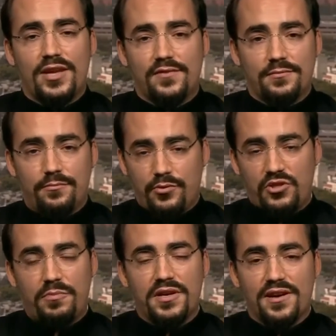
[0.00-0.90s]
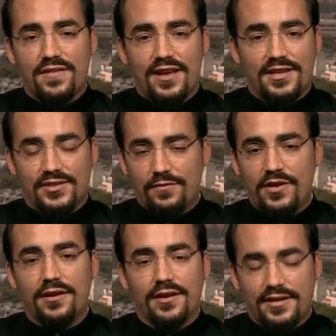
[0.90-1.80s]
We have to push beyond that because
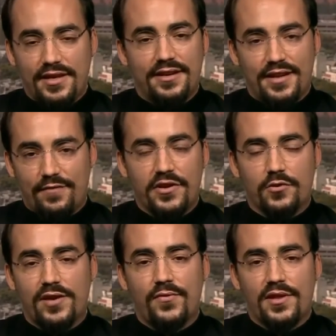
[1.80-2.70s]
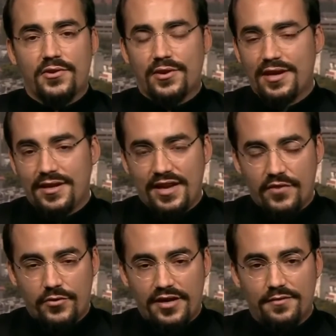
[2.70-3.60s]
every, again, every great thinker,
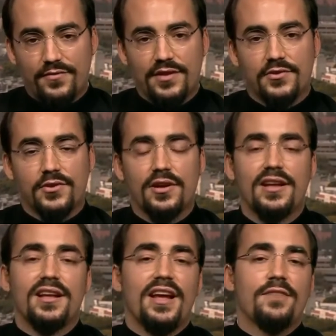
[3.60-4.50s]
every great inventor,